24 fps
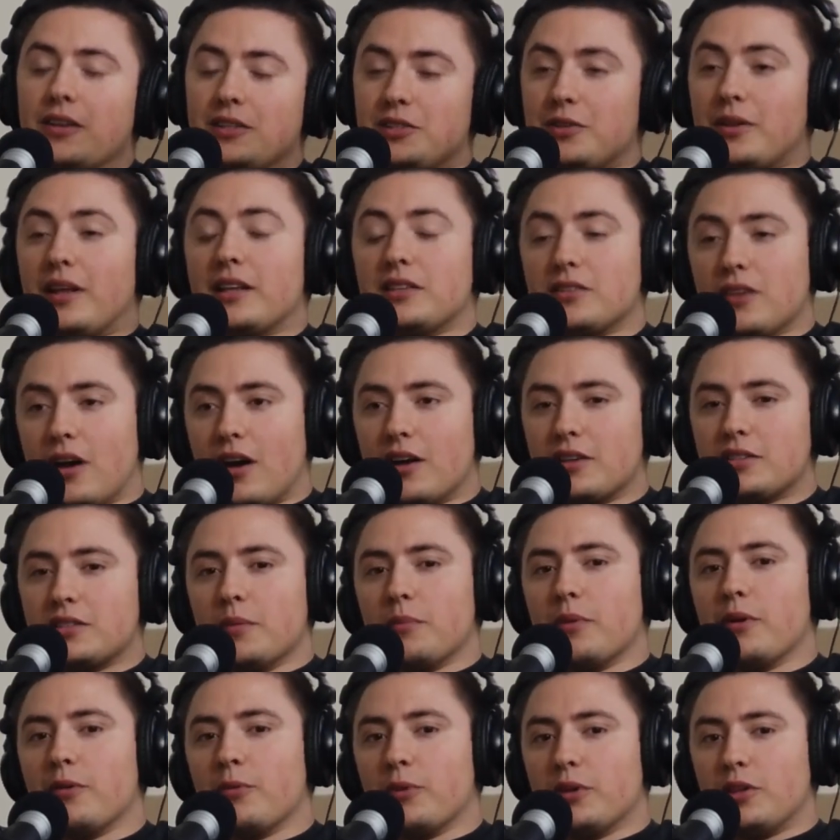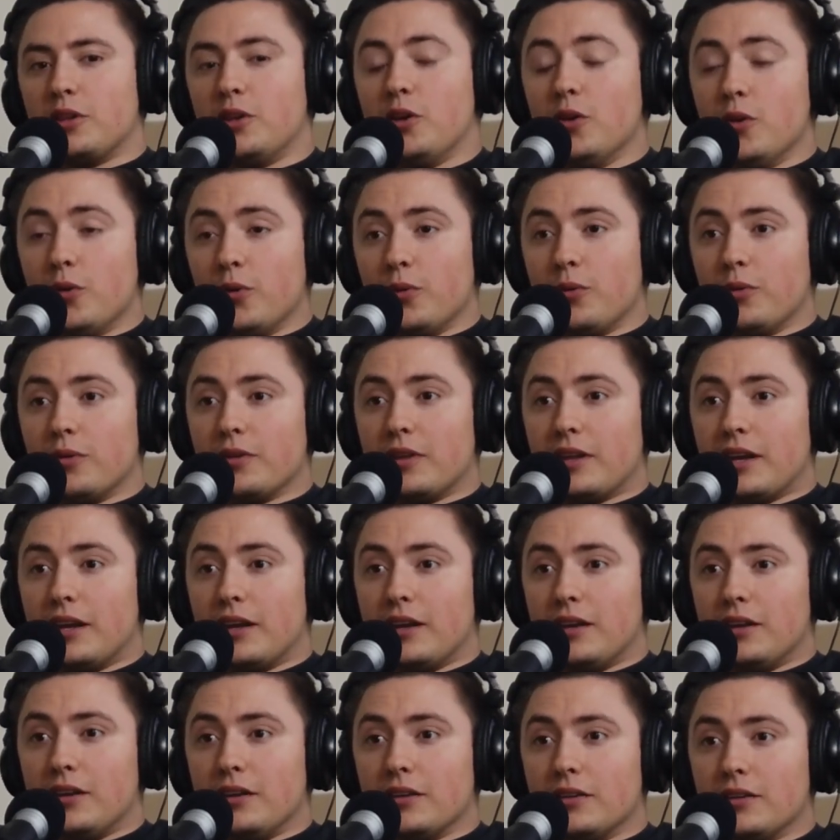So that's awesome. But with you,
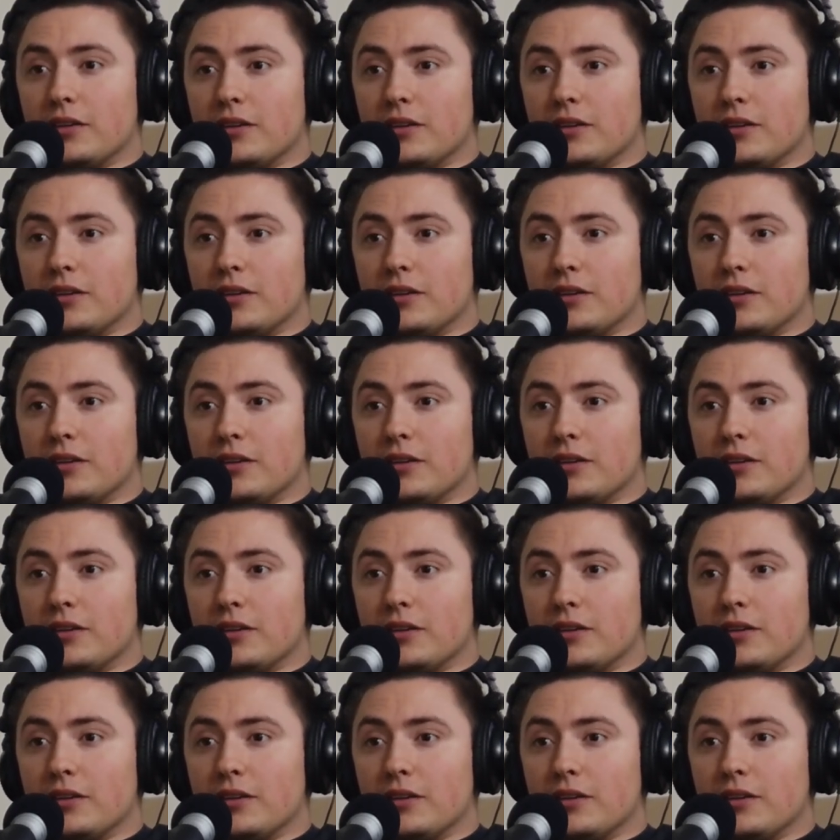they,